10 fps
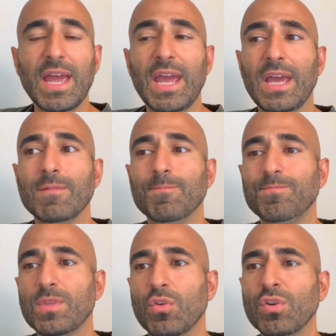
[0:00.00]
And
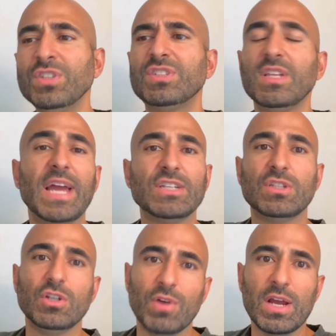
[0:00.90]
recently,
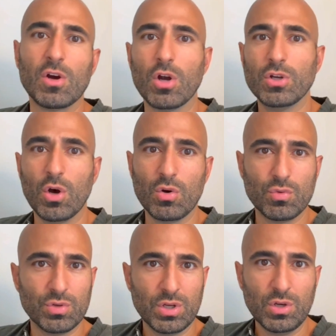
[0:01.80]
actually, Grant
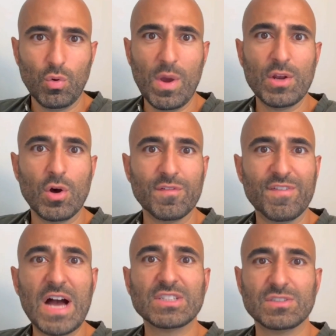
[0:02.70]
Cardone went on
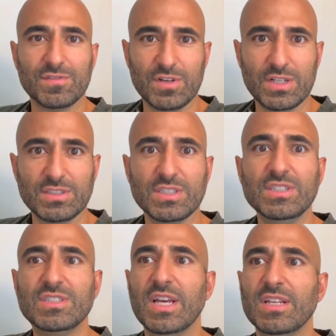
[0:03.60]
Fox and Friends, and he
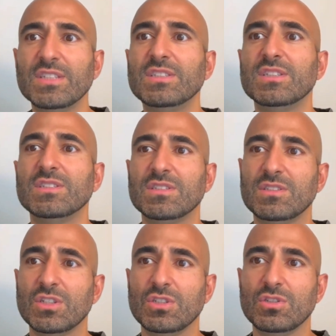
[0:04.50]
said this is
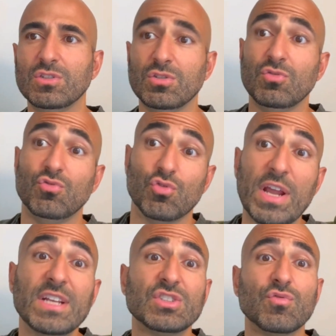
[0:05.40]
the
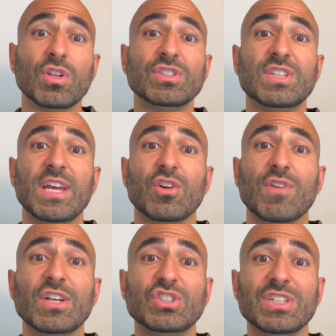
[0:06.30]
greatest real estate
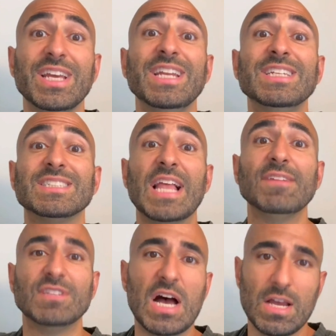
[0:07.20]
correction in his
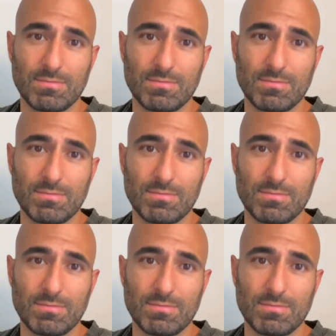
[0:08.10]
lifetime.